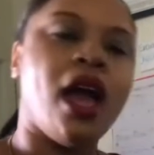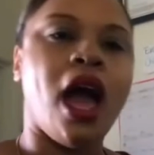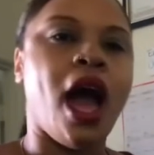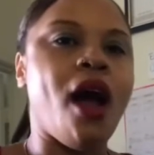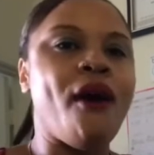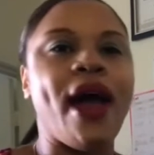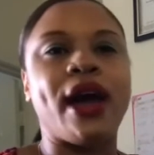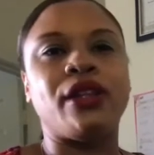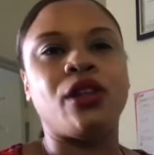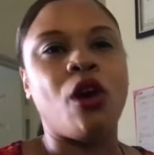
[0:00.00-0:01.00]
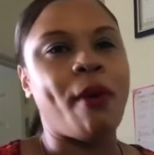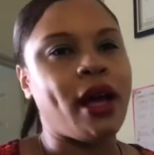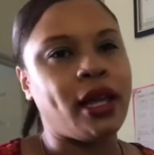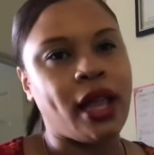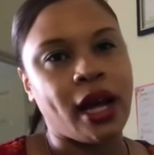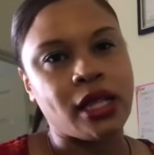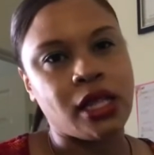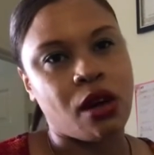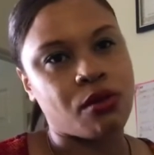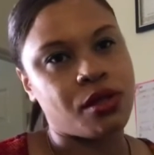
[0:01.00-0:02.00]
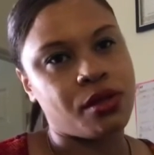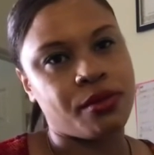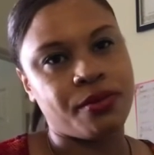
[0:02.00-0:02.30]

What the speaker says: I don't have nobody that I could talk to.